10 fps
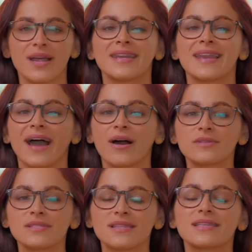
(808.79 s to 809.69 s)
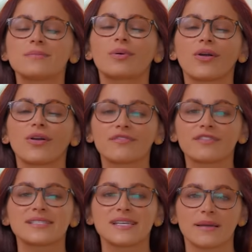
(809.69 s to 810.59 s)
now's the
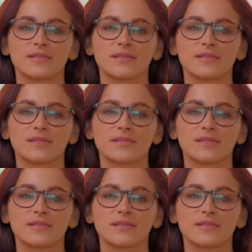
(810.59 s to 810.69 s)
perfect time